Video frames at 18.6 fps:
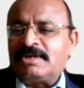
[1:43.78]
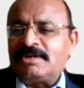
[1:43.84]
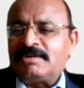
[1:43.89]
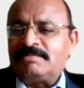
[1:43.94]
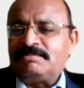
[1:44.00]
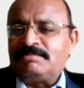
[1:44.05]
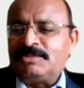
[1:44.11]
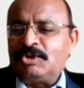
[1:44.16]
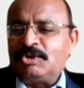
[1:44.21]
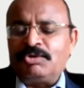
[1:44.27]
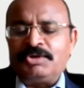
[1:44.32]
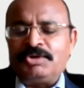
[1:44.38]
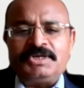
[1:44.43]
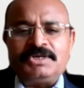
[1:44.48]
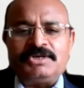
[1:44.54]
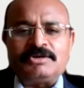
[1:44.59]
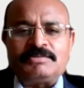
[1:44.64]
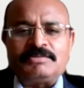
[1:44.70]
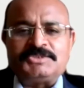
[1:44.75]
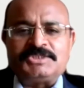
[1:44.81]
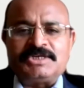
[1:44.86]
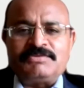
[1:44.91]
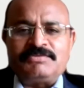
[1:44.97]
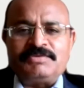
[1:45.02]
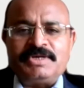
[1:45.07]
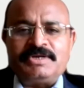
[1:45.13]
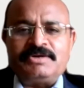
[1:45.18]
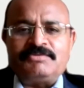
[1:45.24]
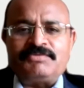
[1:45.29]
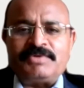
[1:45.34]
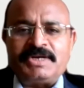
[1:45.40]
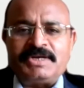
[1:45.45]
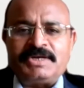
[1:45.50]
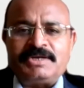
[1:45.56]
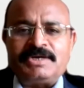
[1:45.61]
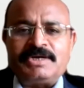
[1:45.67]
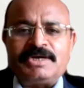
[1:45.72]
knowing, observing,
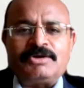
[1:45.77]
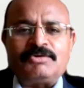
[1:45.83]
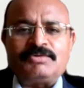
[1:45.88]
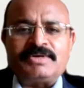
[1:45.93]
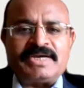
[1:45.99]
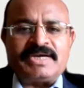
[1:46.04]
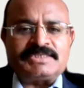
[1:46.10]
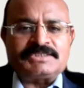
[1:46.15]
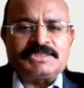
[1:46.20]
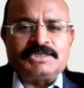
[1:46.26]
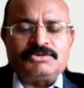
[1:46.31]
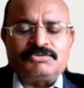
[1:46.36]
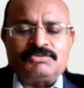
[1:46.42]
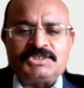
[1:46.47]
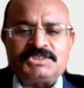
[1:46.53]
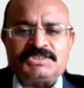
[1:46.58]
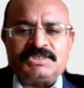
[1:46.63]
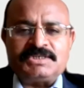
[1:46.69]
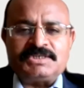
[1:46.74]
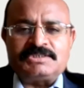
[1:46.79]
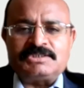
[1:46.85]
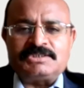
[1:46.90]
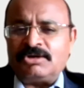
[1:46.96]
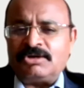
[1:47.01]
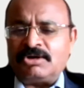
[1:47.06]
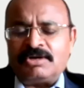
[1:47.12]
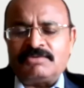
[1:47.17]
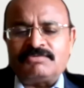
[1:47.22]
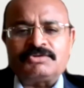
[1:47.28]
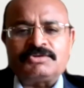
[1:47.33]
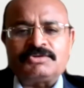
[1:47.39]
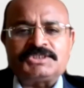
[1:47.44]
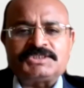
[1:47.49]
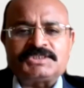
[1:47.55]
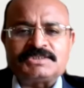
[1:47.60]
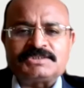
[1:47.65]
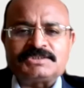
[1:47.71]
finding out, asking questions, a lot of
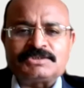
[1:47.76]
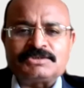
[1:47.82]
questions.